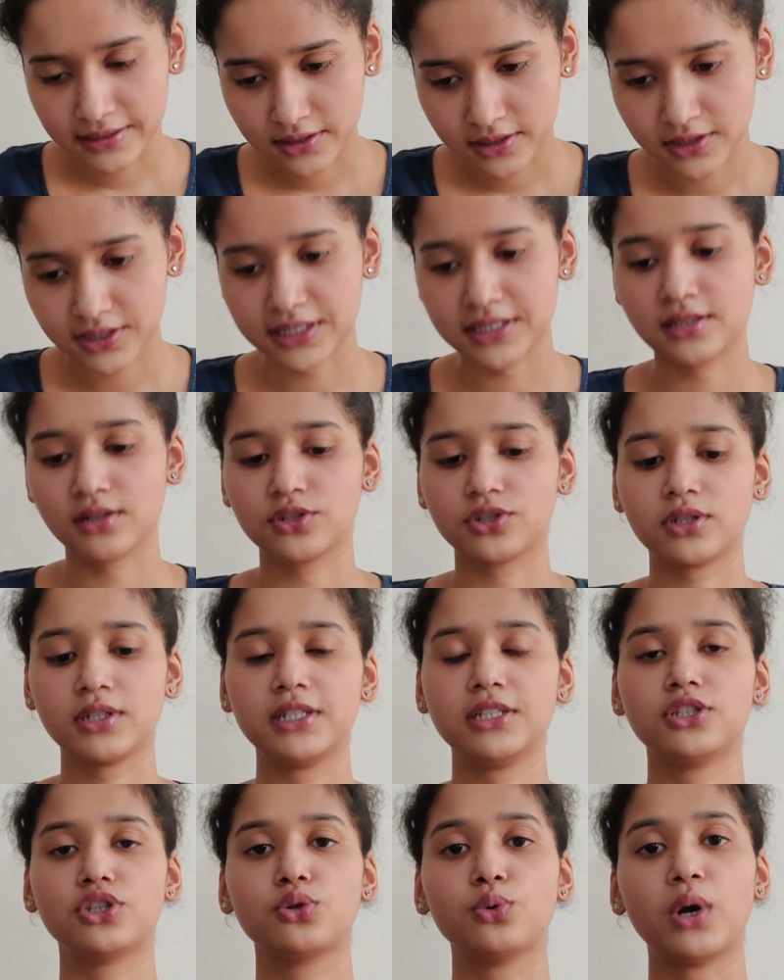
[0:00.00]
the researcher
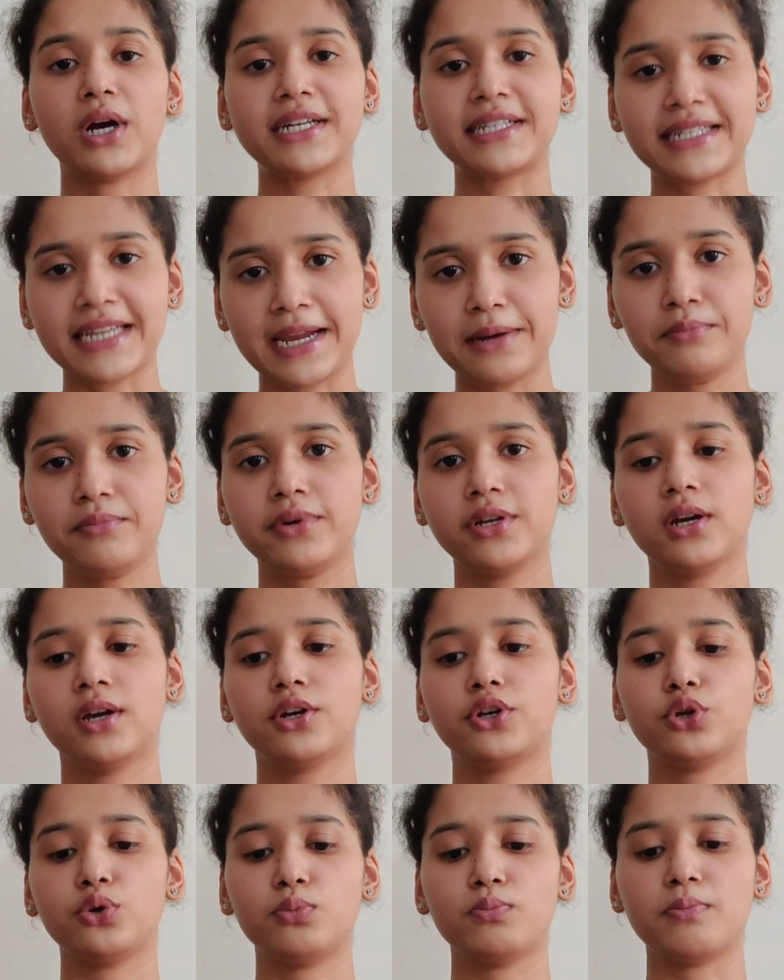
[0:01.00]
needs to attempt
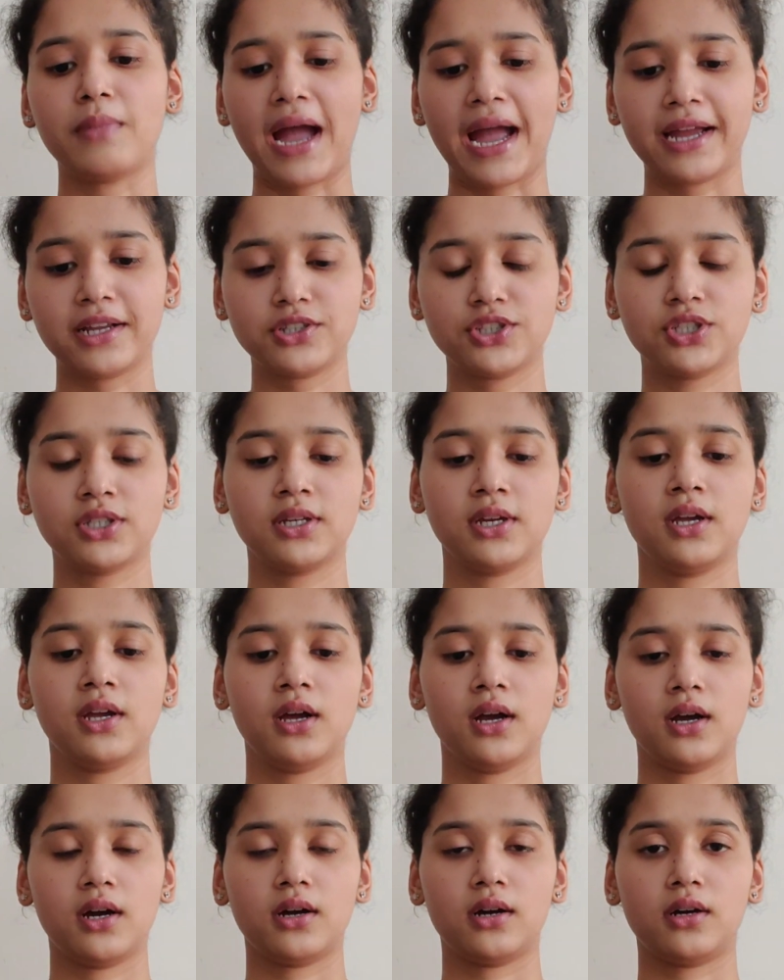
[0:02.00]
to match
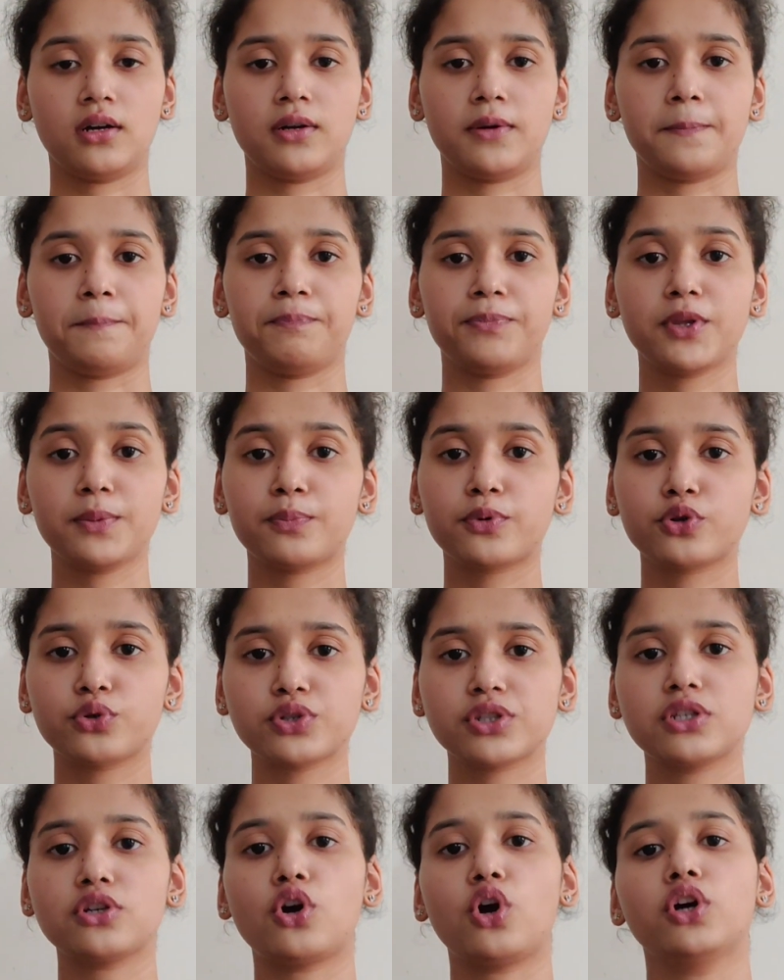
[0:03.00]
the
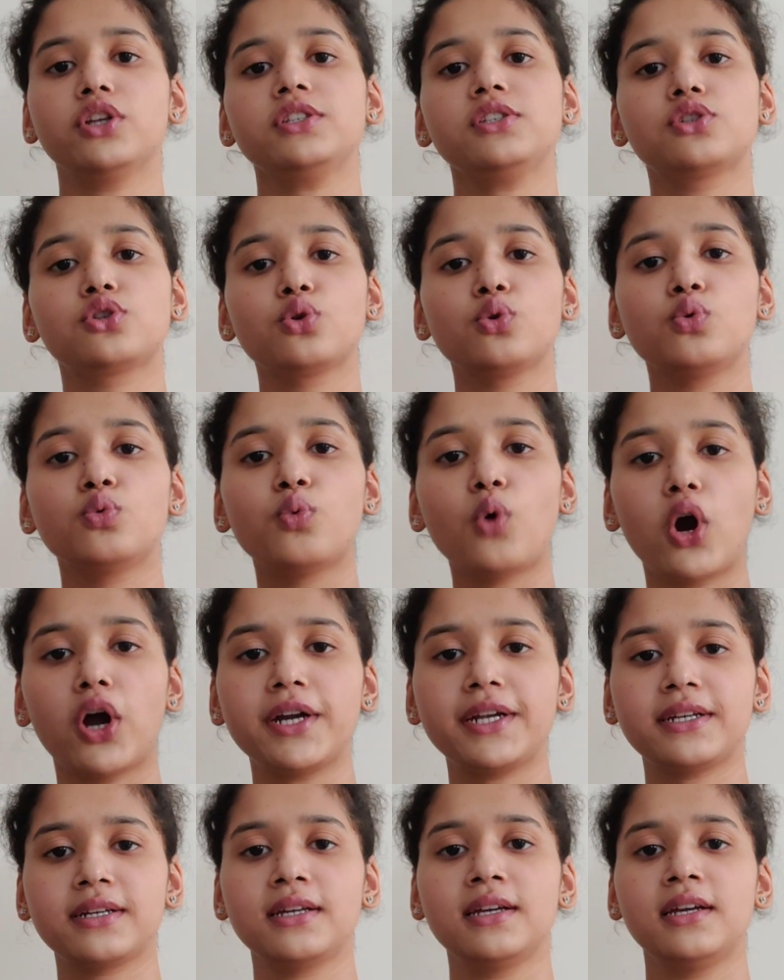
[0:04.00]
pros and cons to
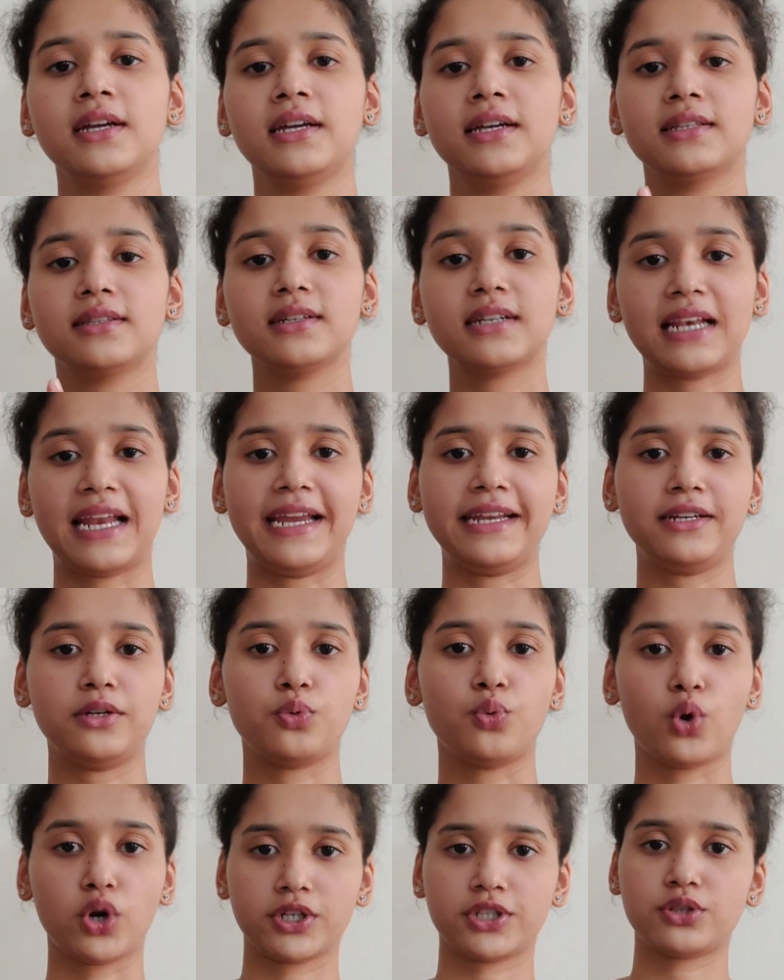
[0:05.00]
what the
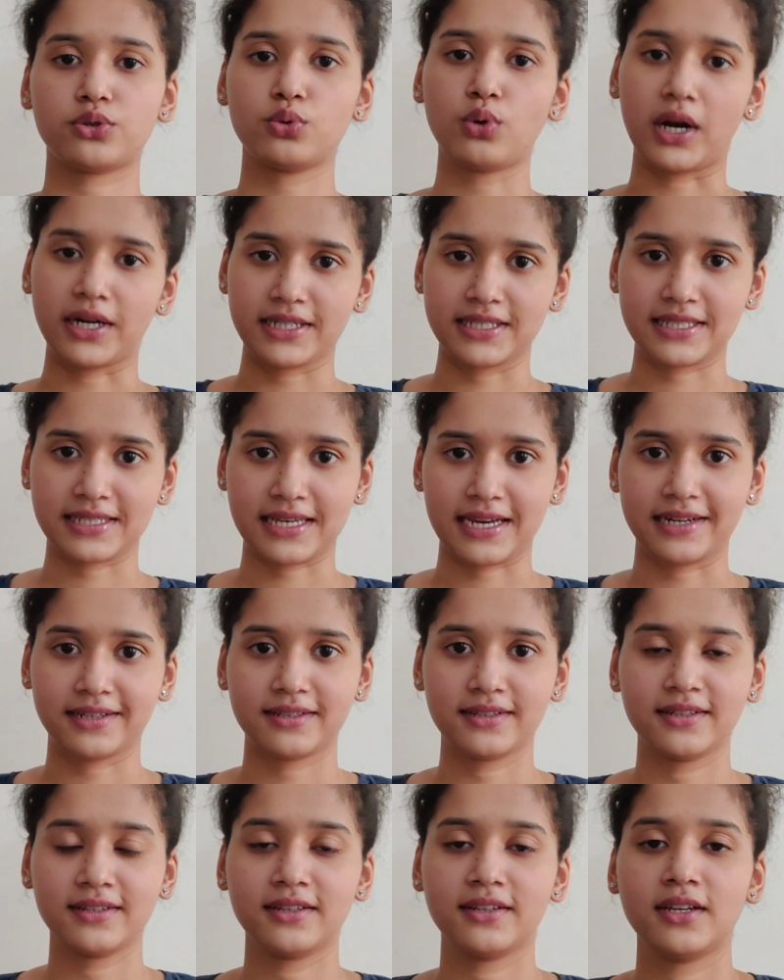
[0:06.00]
client wants to understand.
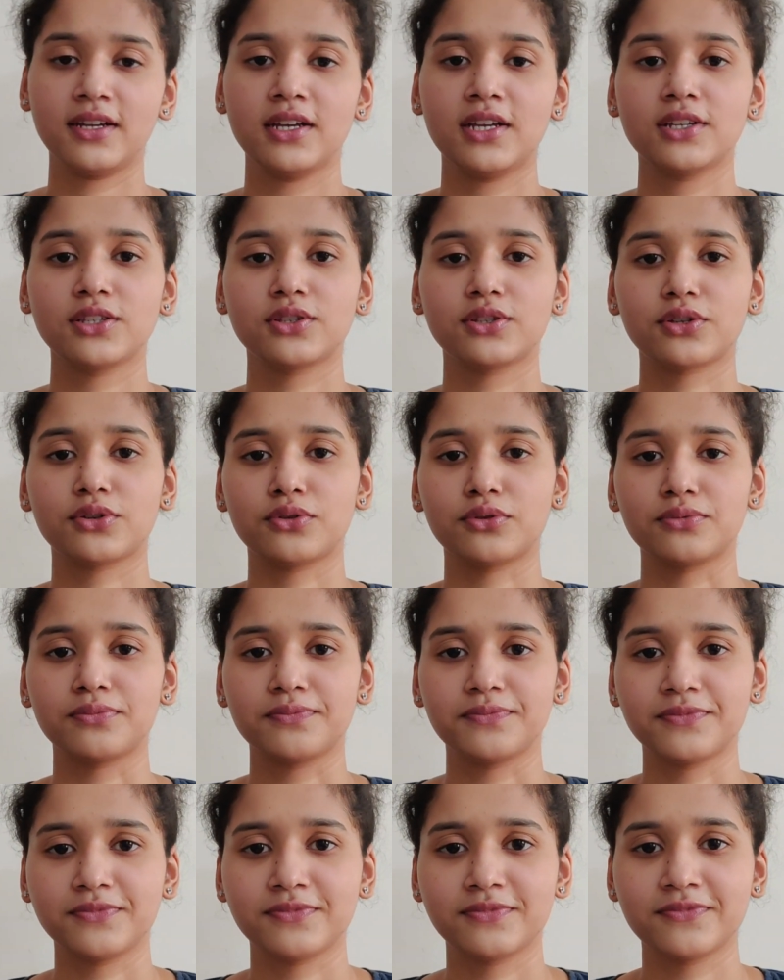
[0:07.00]
So
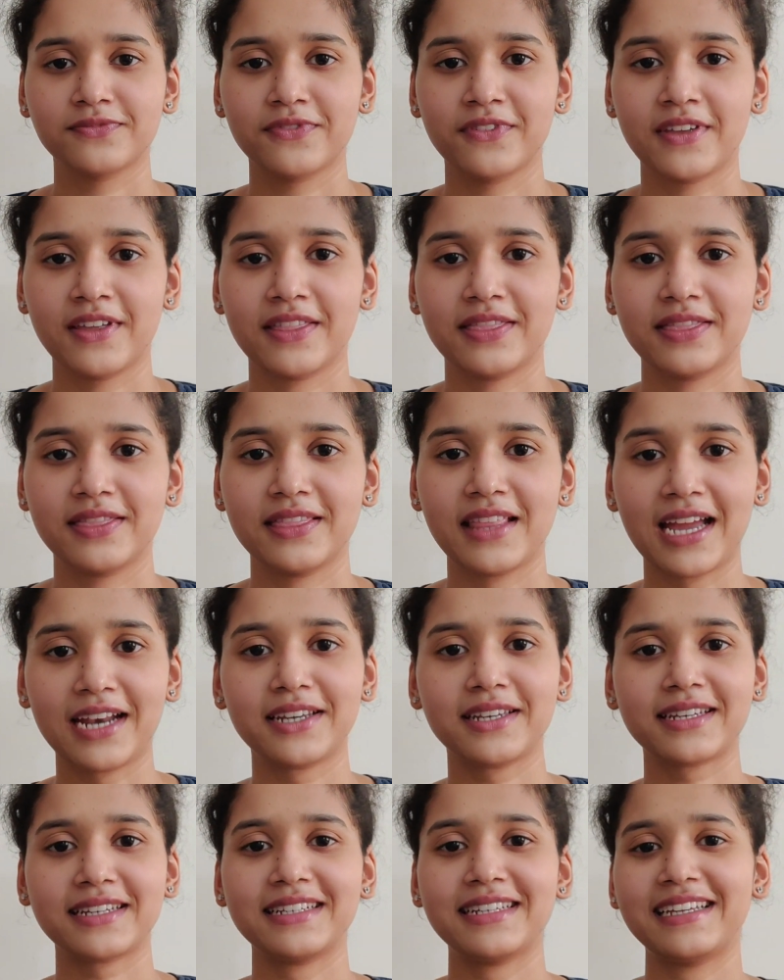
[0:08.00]

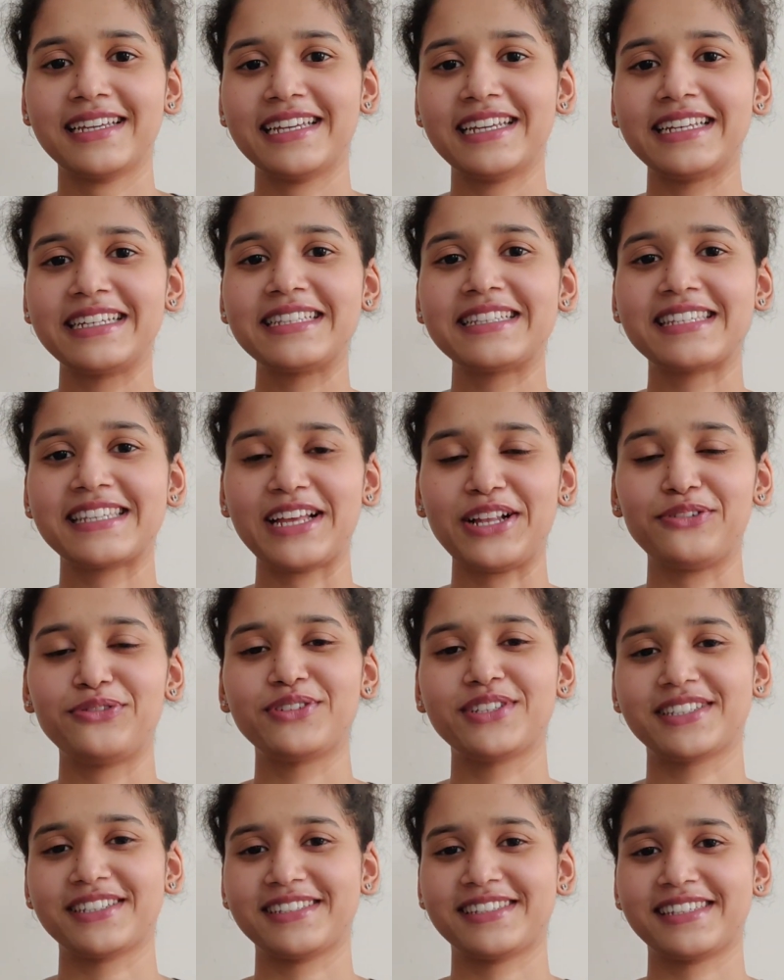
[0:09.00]
that in
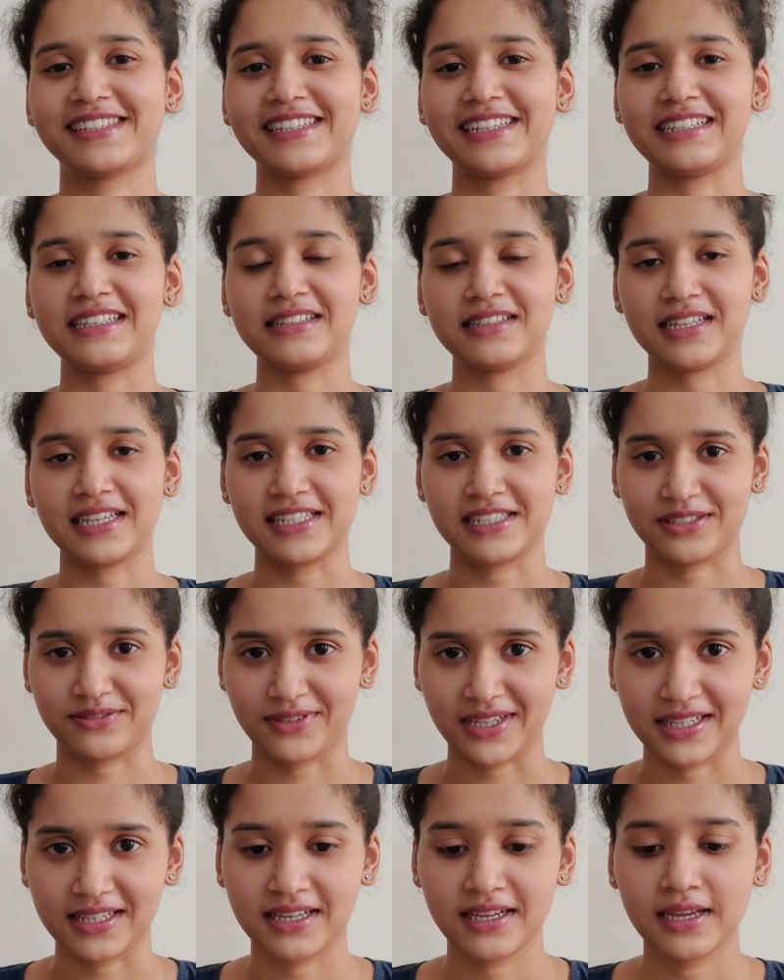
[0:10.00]
itself is a skill
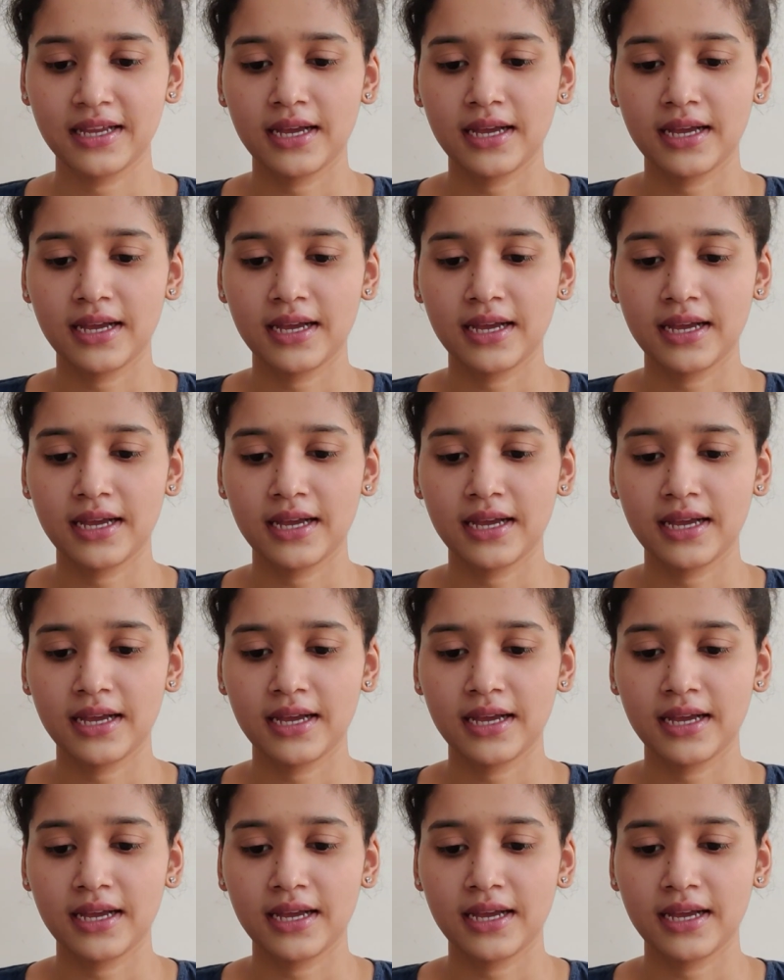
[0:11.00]
as well.